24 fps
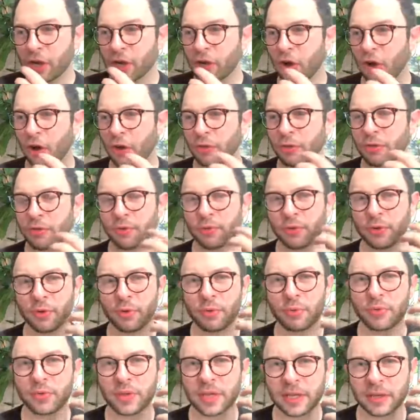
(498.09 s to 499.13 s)
gone
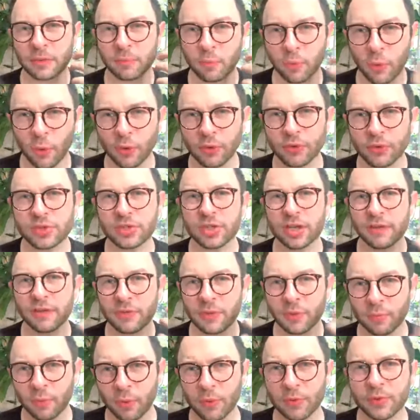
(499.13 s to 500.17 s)
through the worst of
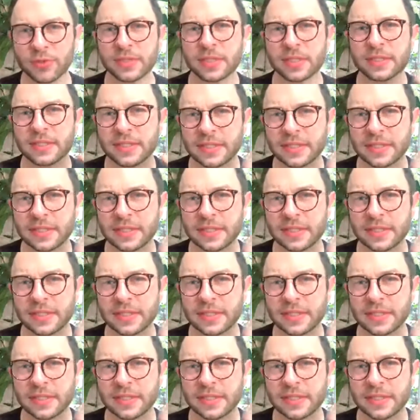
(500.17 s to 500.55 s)
the worst